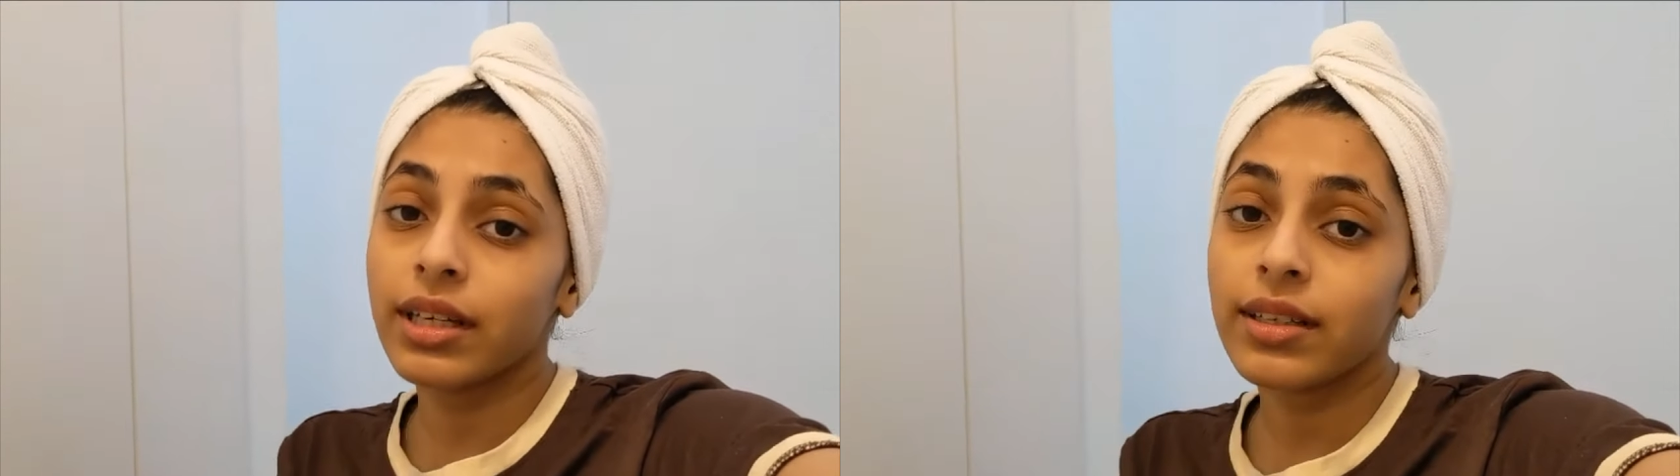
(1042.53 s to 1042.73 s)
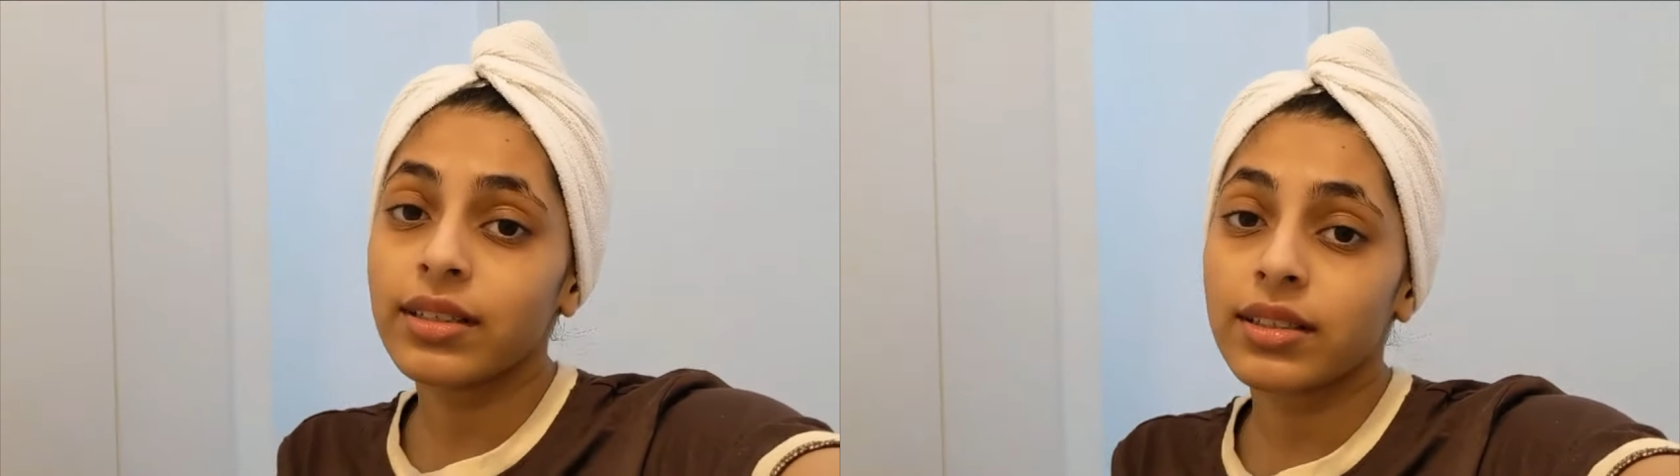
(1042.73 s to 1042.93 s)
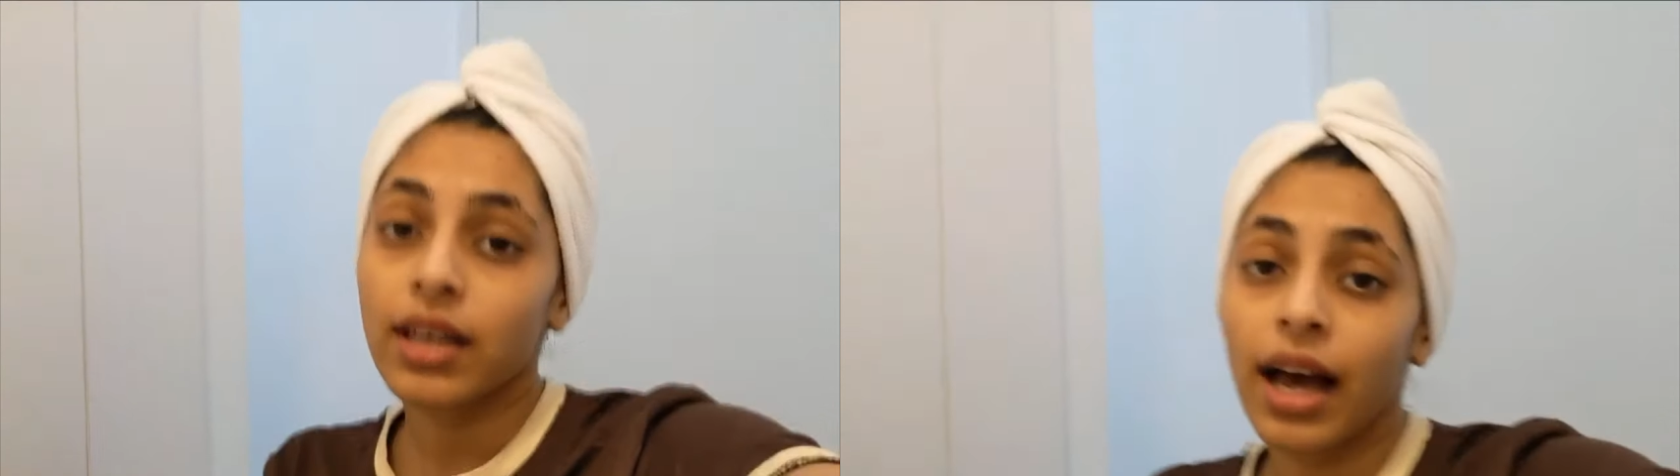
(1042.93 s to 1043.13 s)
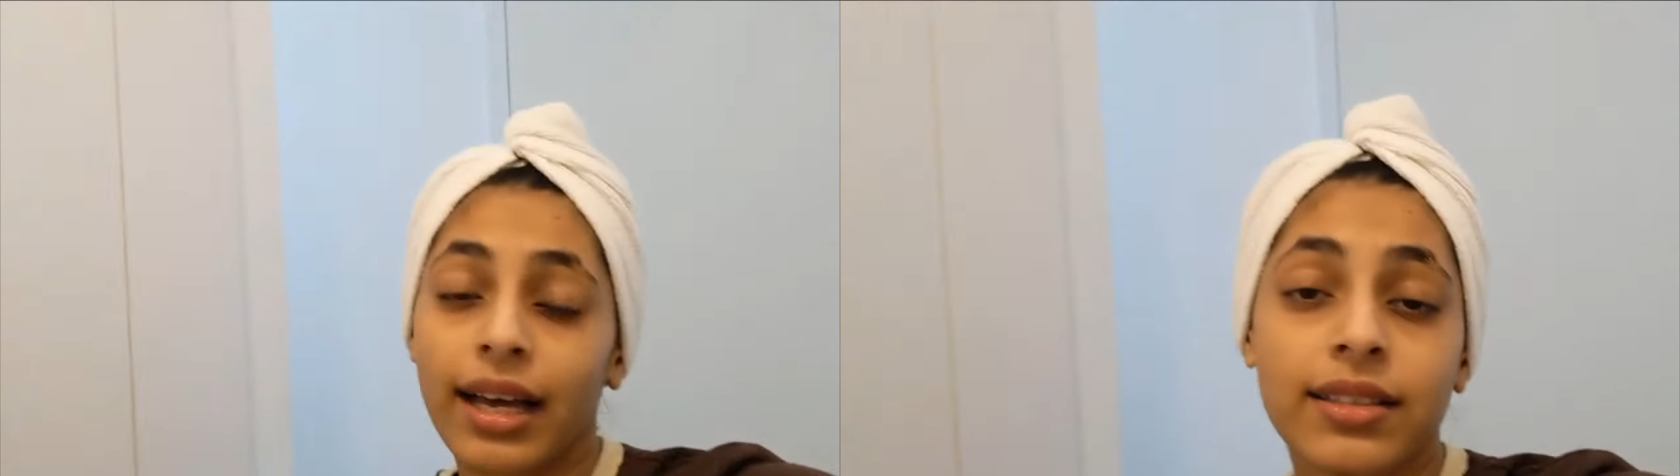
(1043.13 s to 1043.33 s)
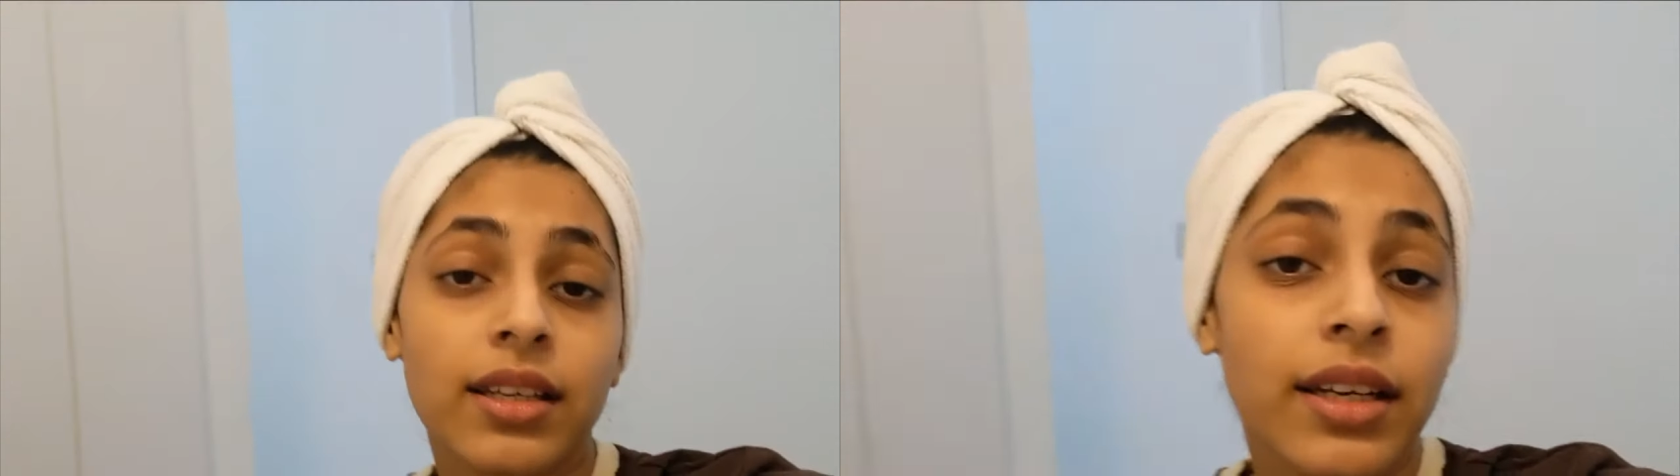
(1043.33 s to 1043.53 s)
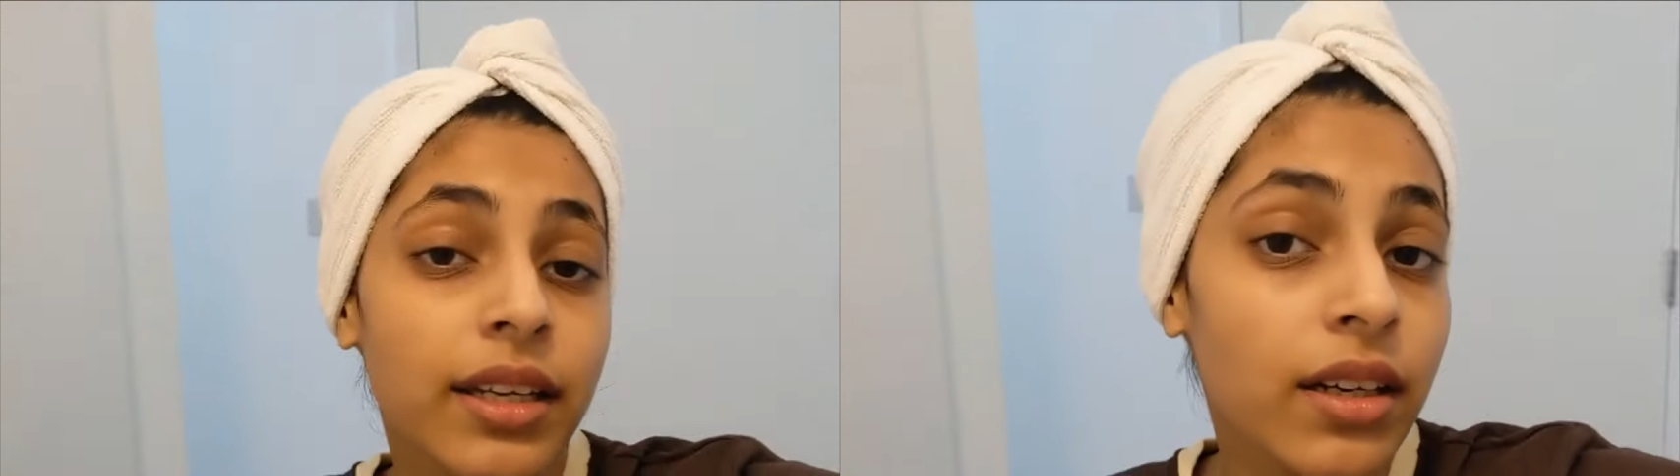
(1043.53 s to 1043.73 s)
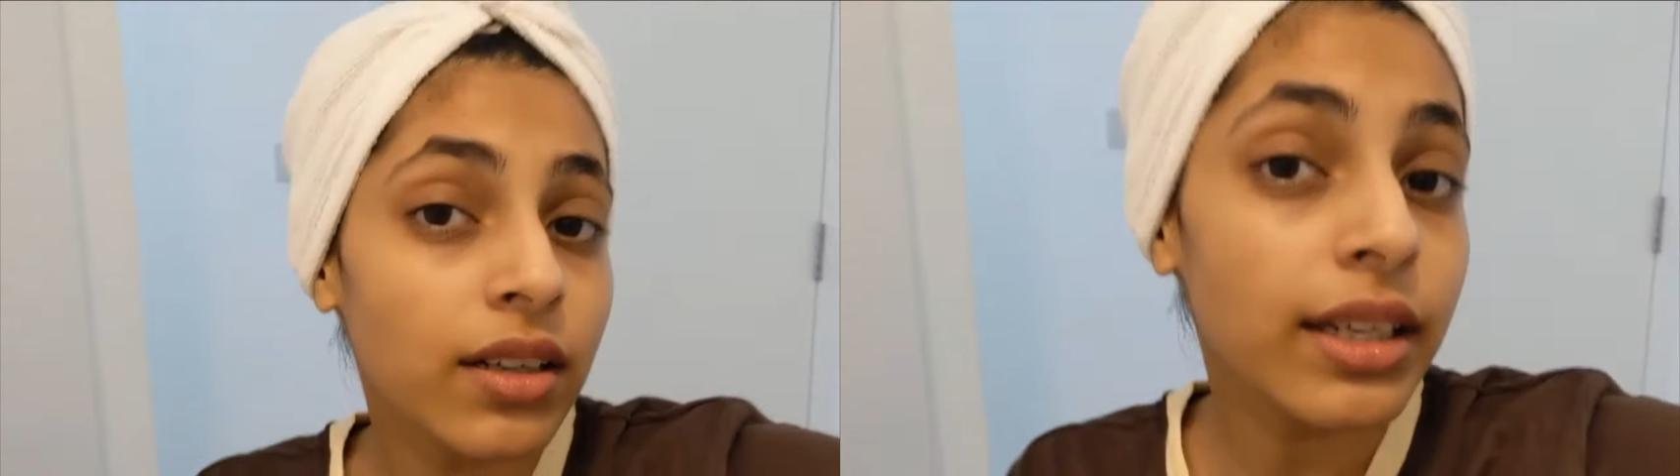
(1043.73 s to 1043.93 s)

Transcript: So this has